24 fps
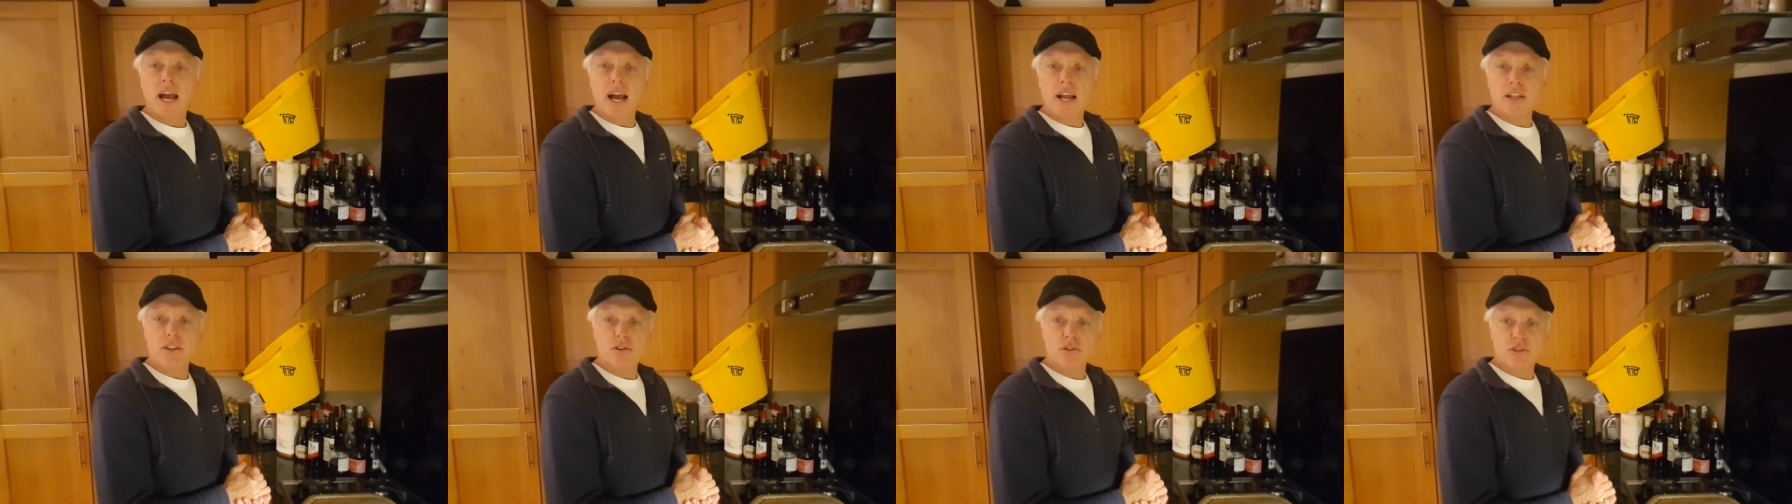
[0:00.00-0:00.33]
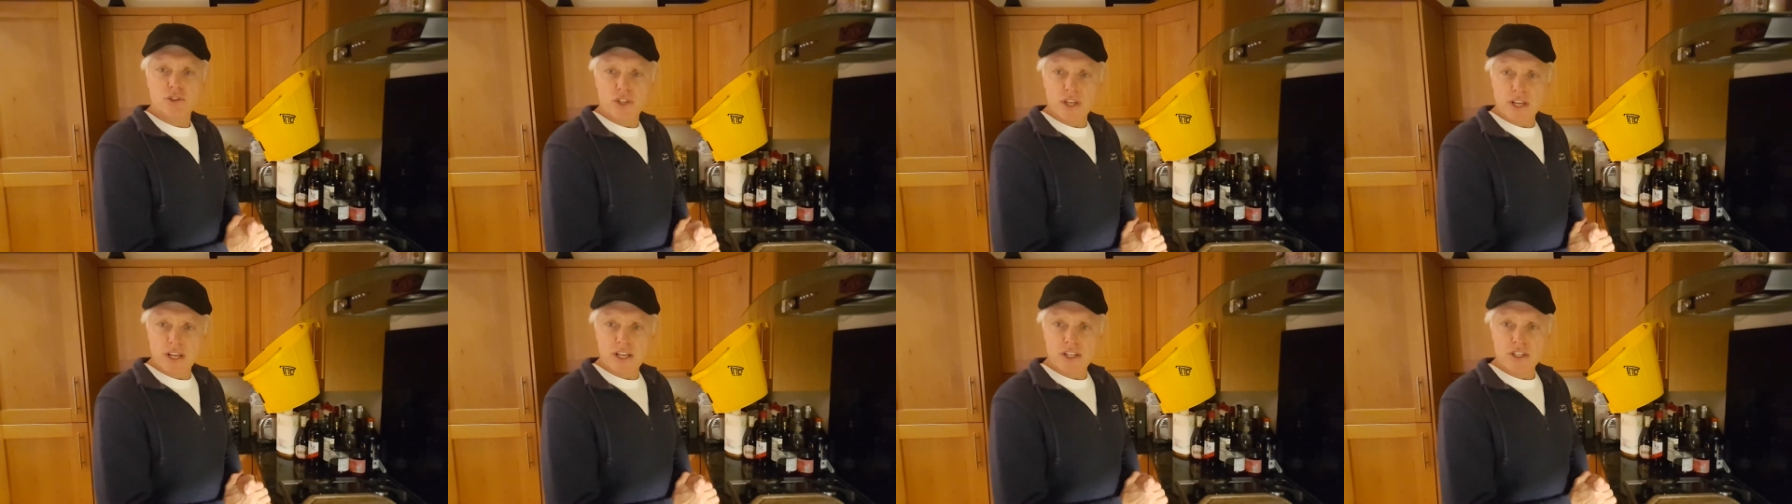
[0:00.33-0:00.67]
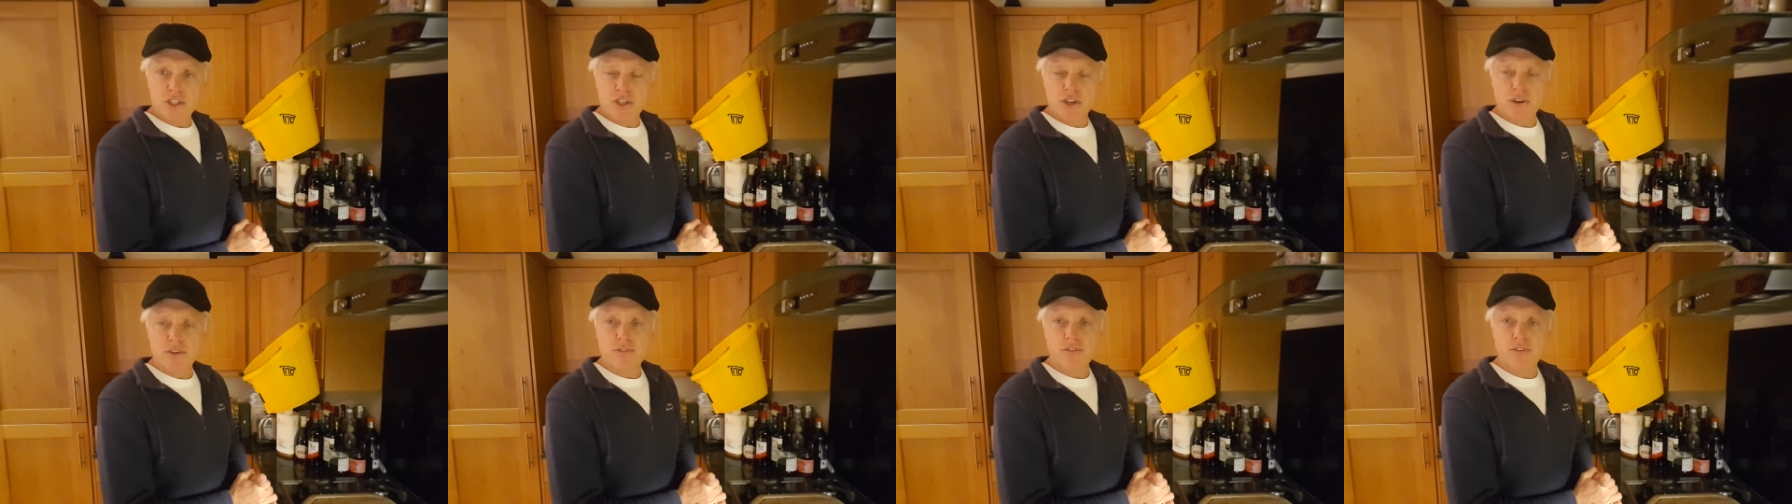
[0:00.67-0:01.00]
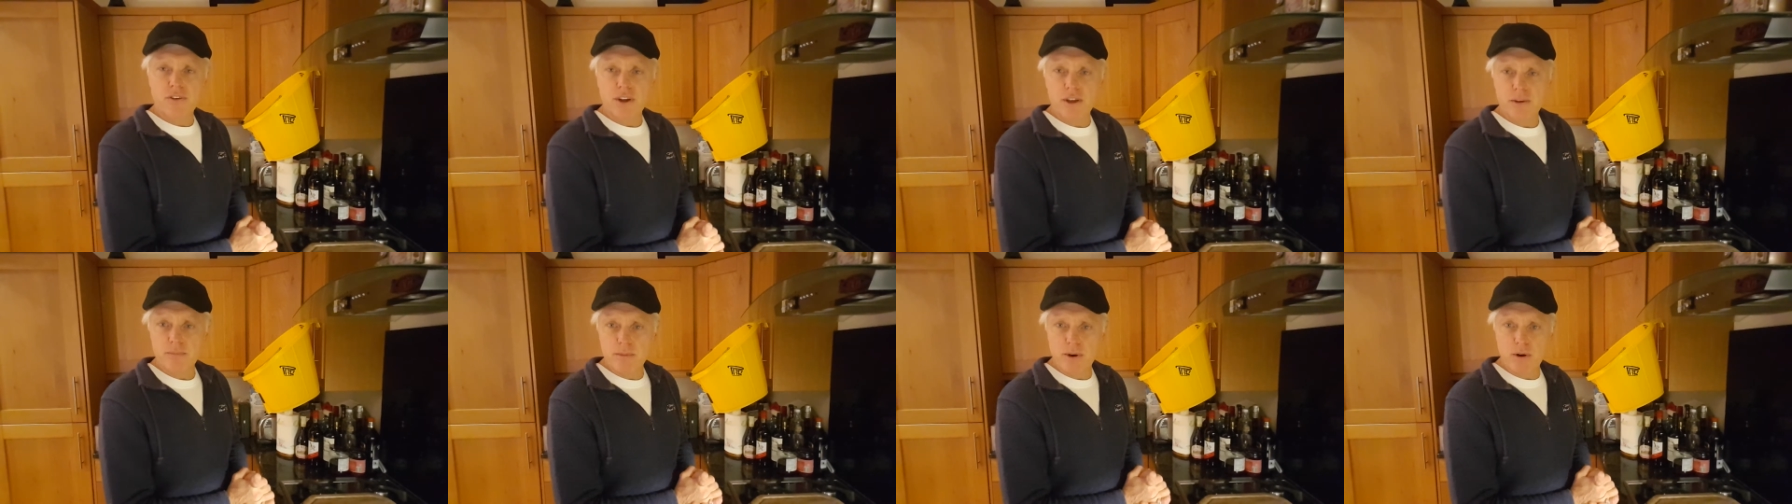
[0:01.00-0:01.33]
and you're sticking to your
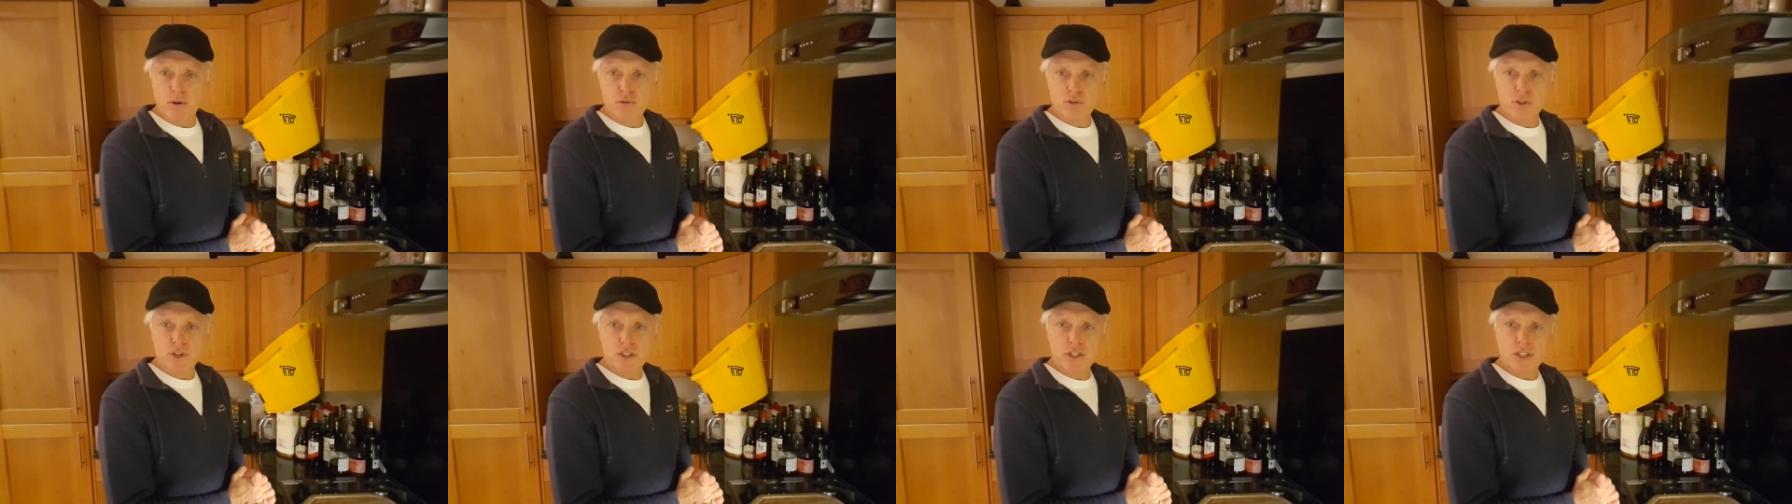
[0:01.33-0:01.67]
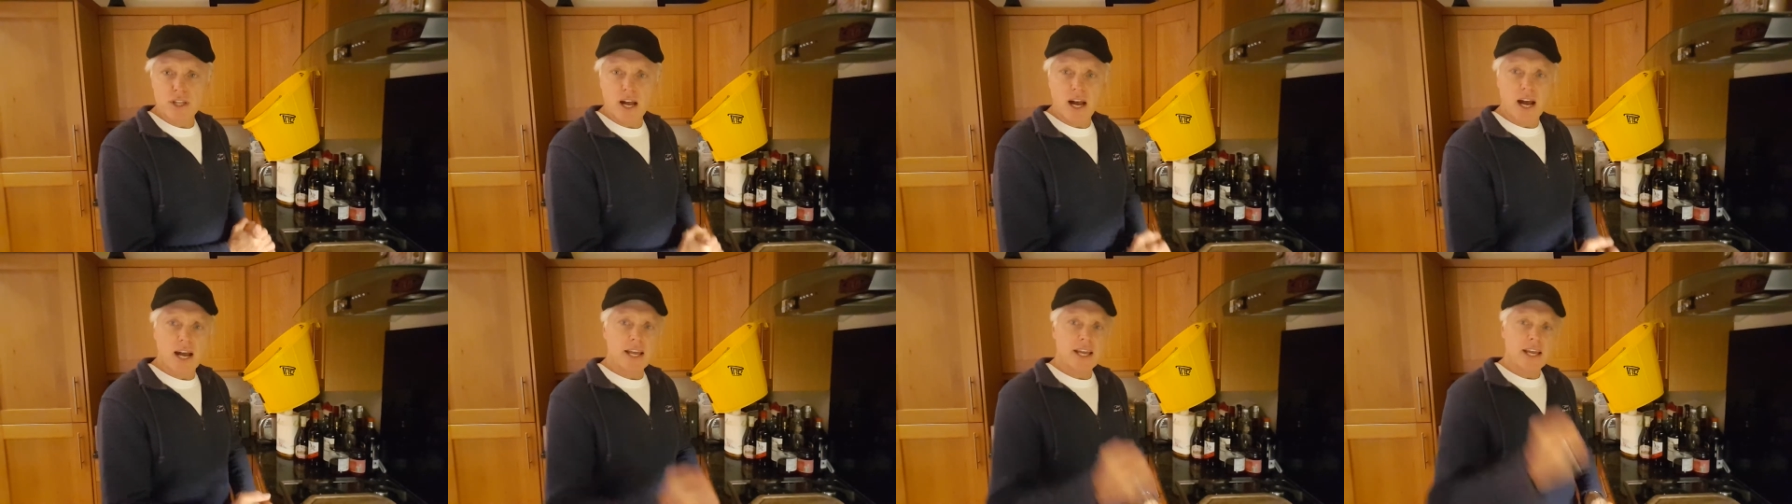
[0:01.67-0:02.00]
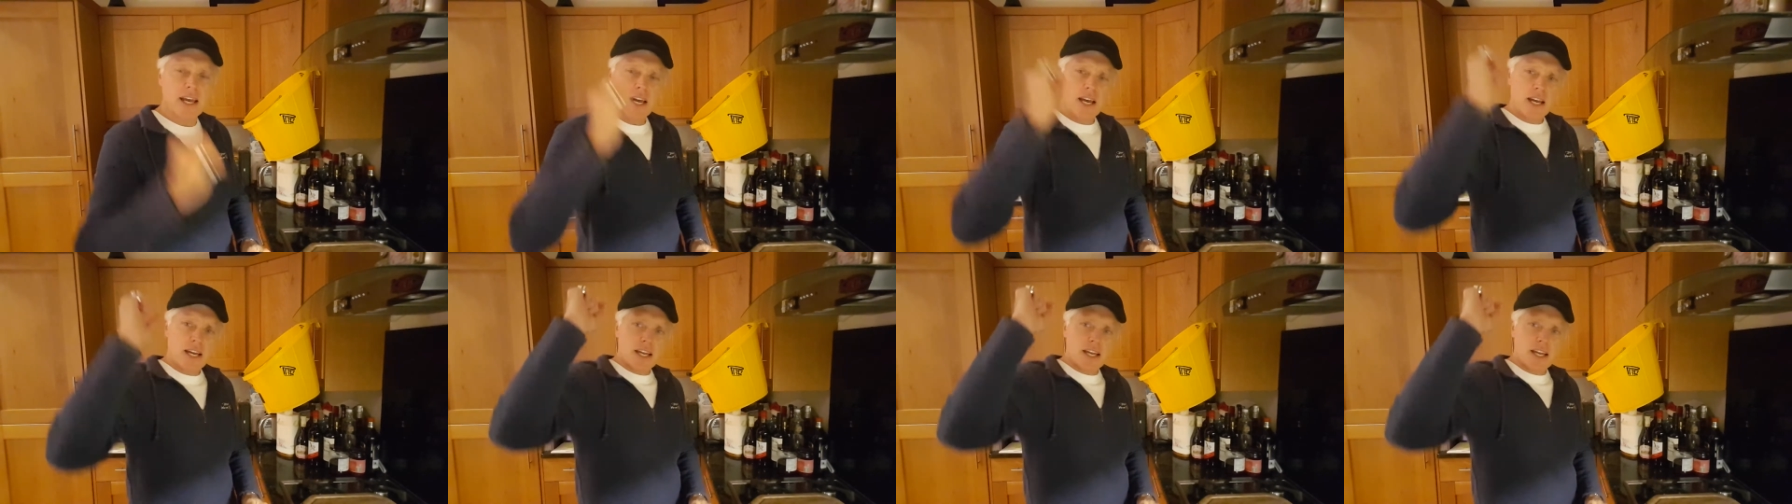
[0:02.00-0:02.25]
three meals a day,